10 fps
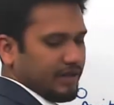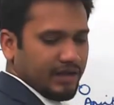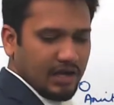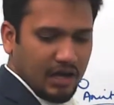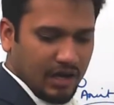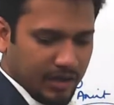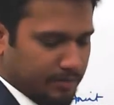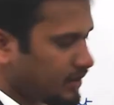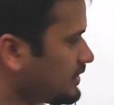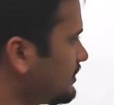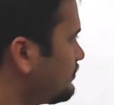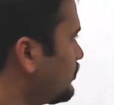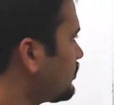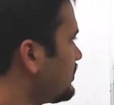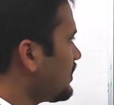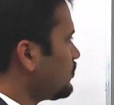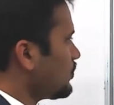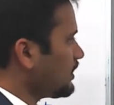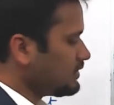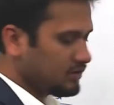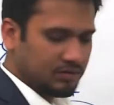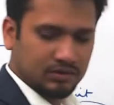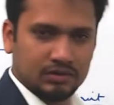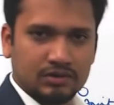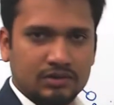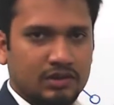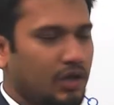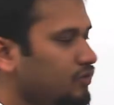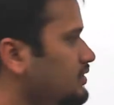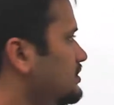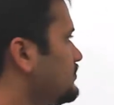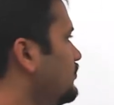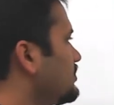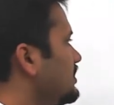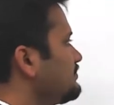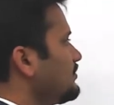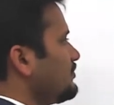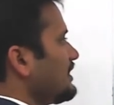there are more than one routers, for example we are